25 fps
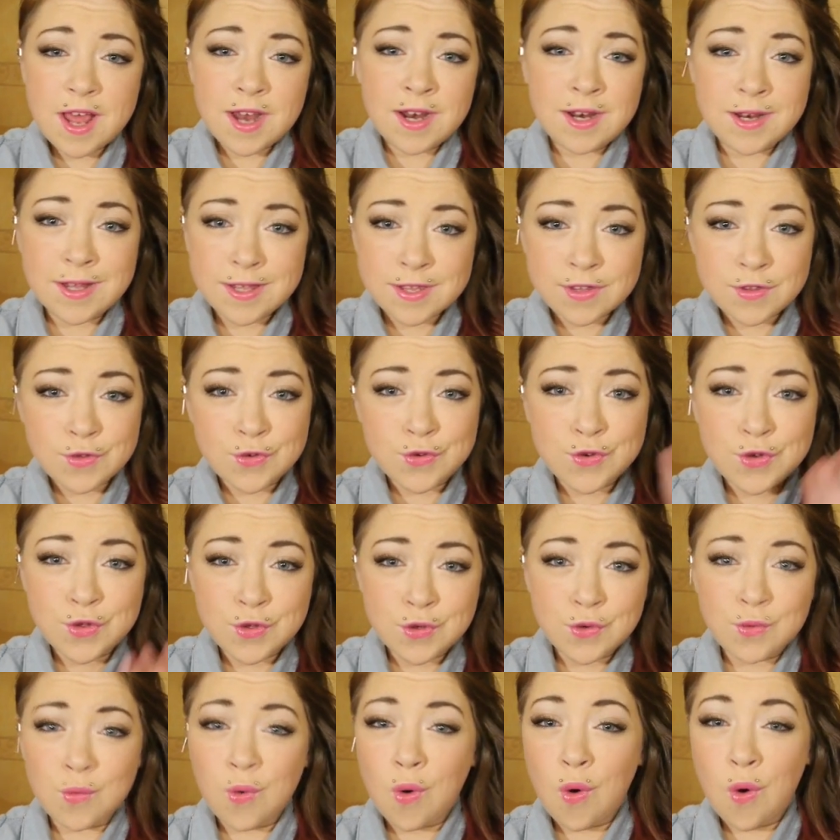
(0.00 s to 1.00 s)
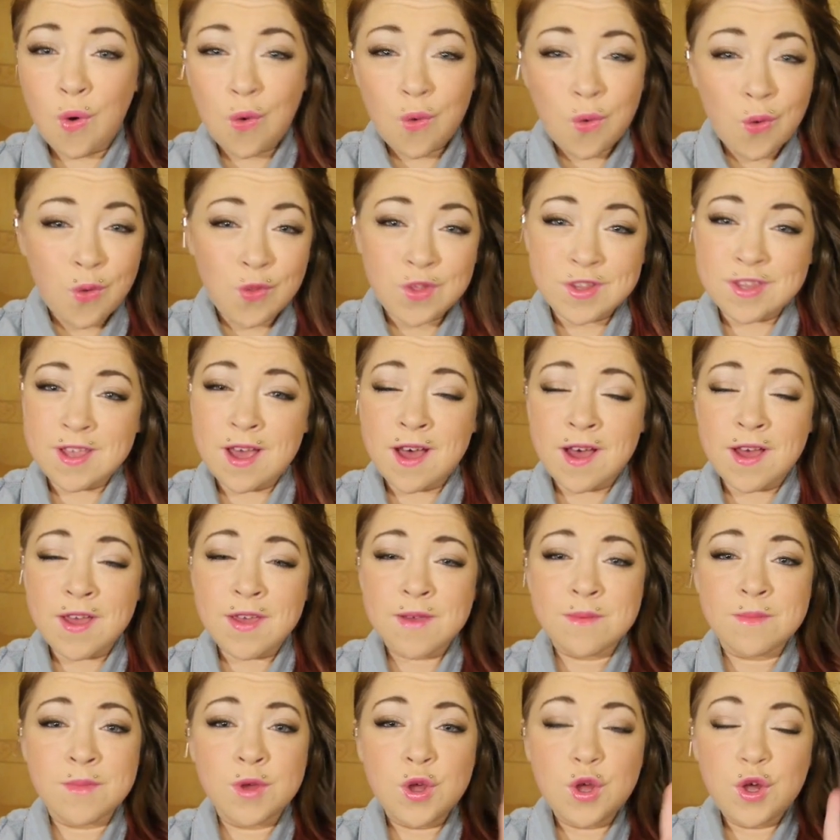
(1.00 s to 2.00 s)
listen to all the
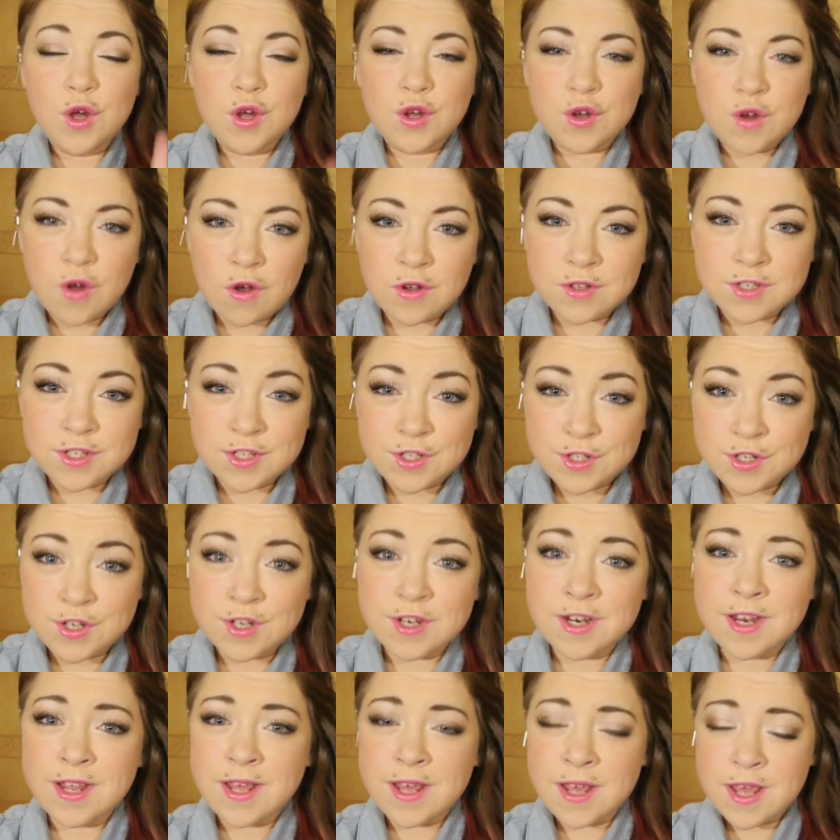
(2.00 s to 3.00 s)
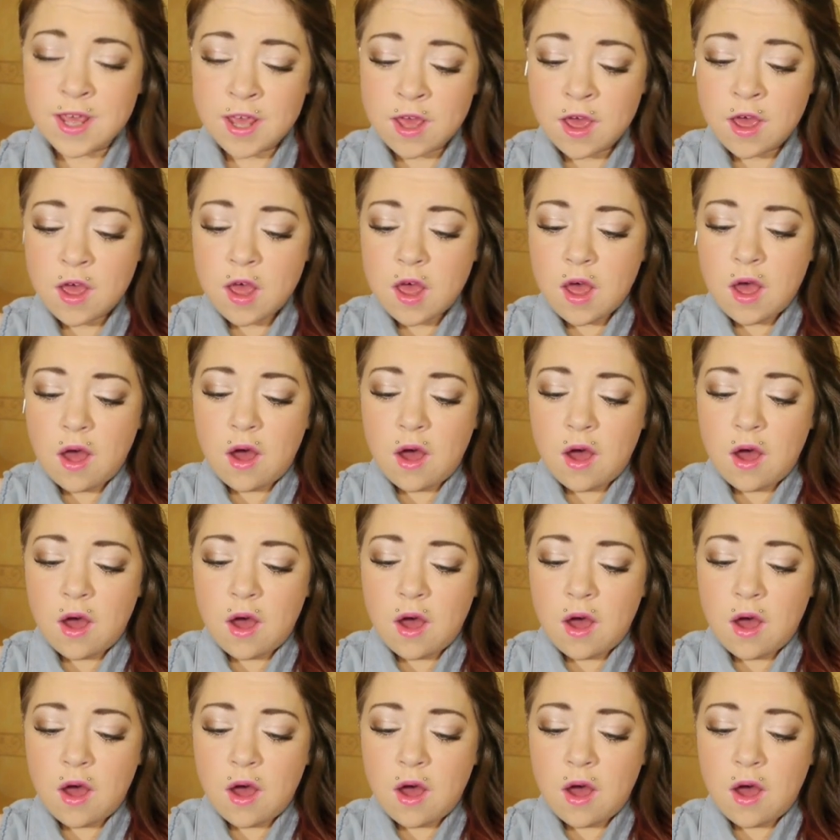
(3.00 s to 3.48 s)
time, constantly,